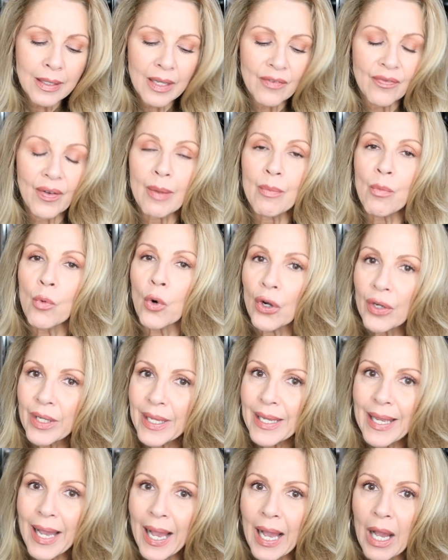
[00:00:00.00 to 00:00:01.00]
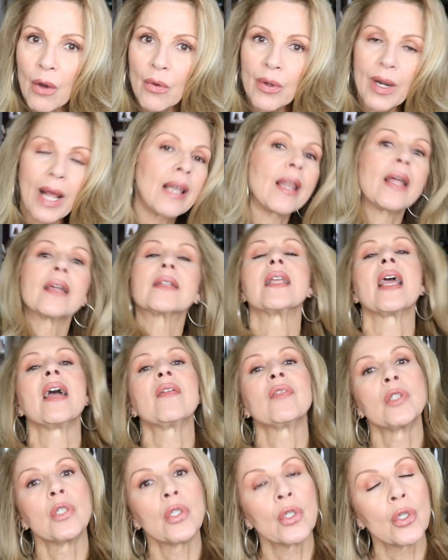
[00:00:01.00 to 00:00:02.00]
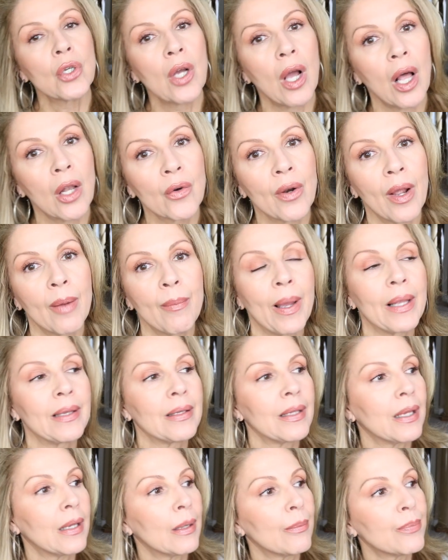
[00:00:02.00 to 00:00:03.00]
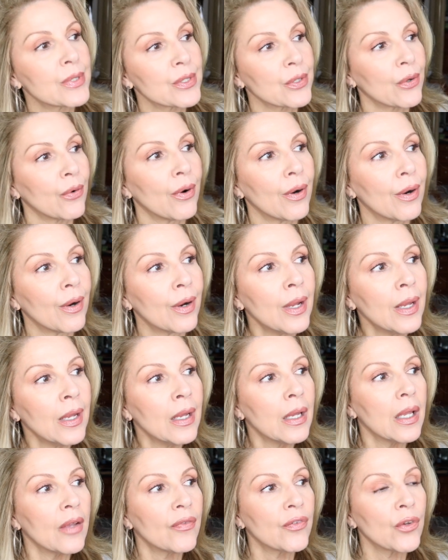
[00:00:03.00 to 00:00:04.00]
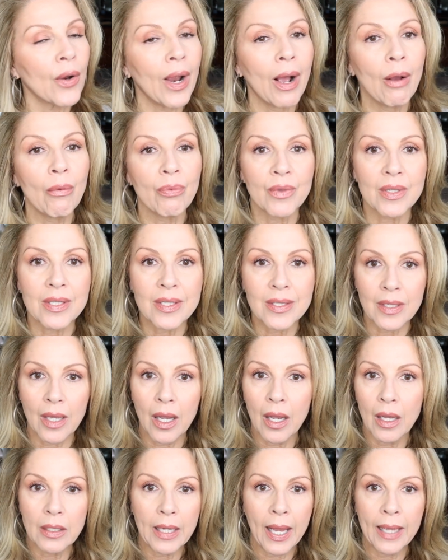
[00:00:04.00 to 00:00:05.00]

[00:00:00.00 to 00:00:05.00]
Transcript: If I'm working out, I like to have a little color on my lips, or if you're out in the sun,